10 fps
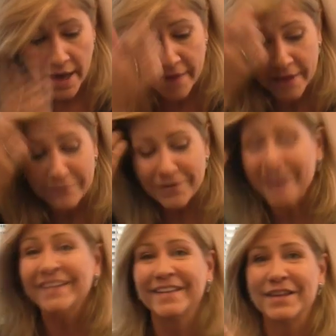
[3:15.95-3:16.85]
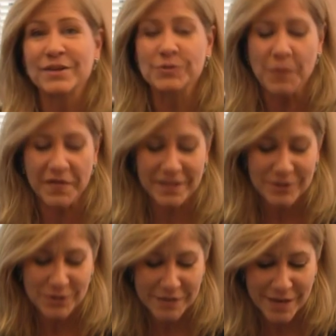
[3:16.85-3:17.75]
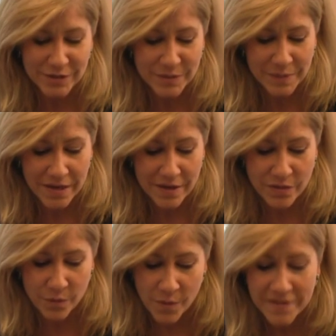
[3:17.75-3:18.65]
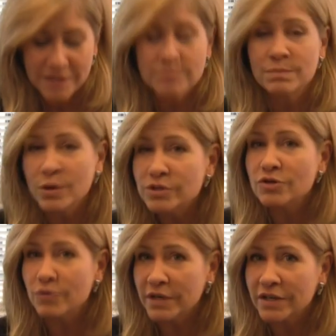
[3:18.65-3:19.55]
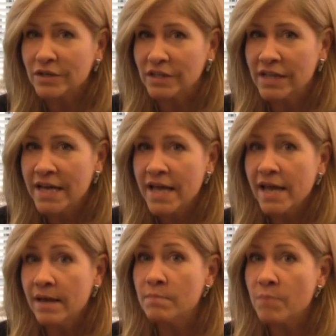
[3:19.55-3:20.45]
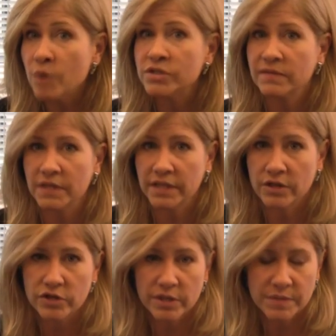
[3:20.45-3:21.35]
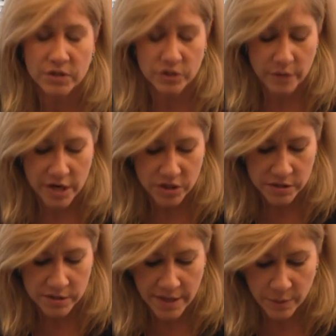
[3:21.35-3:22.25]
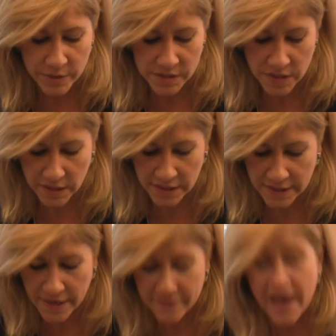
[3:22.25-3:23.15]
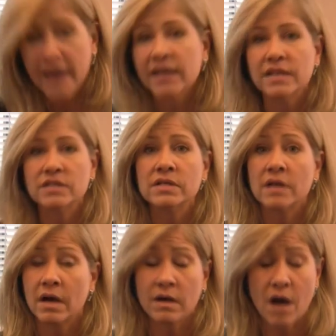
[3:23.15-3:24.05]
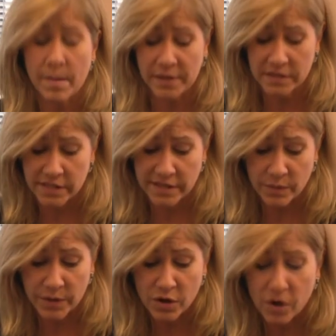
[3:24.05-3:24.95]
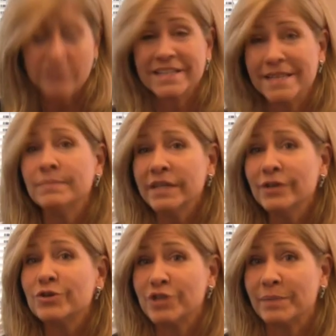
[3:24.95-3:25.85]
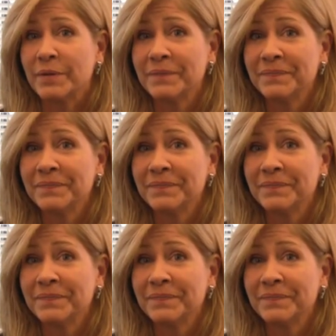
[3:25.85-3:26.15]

And then finally, there's one that turns out to be the one that's most critical in most of the leadership situations that we studied, and that is a competency that we call team leadership.